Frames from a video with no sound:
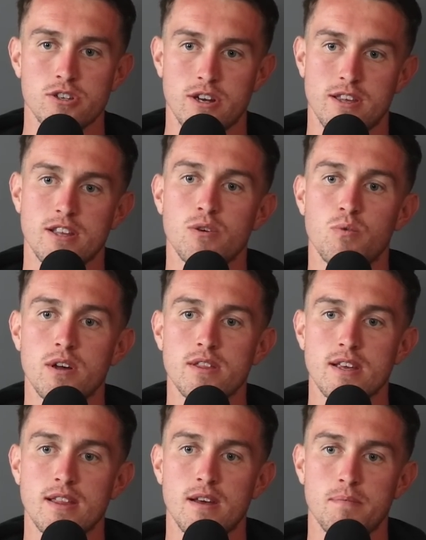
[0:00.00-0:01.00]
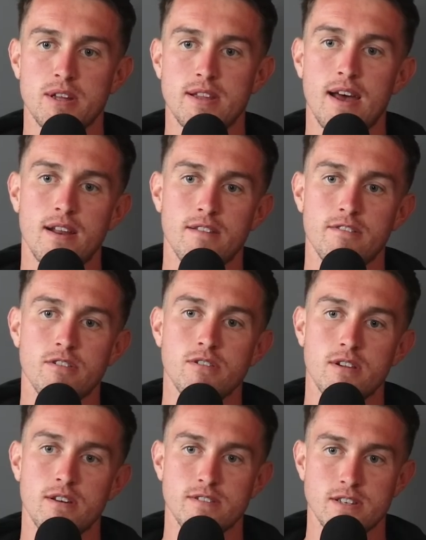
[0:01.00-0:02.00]
So I think the one thing that my dad
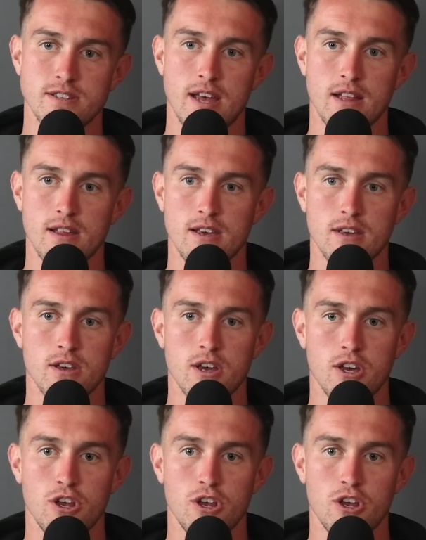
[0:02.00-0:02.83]
instilled in us is that, like,